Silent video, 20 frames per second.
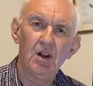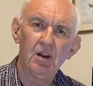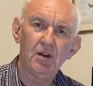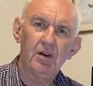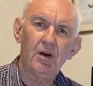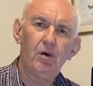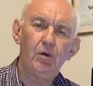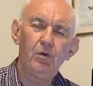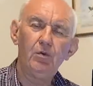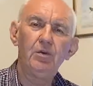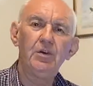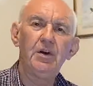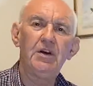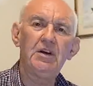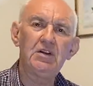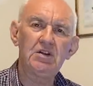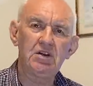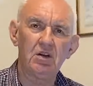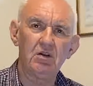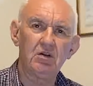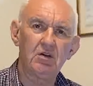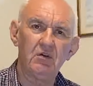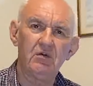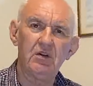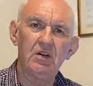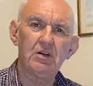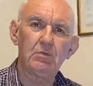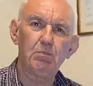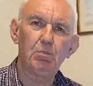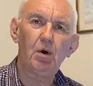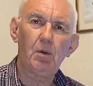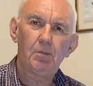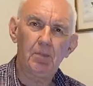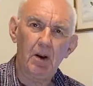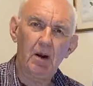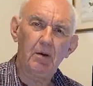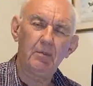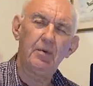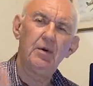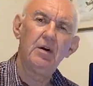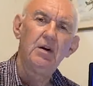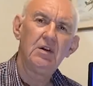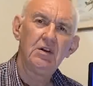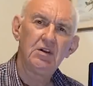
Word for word: the whole essence of this pop-up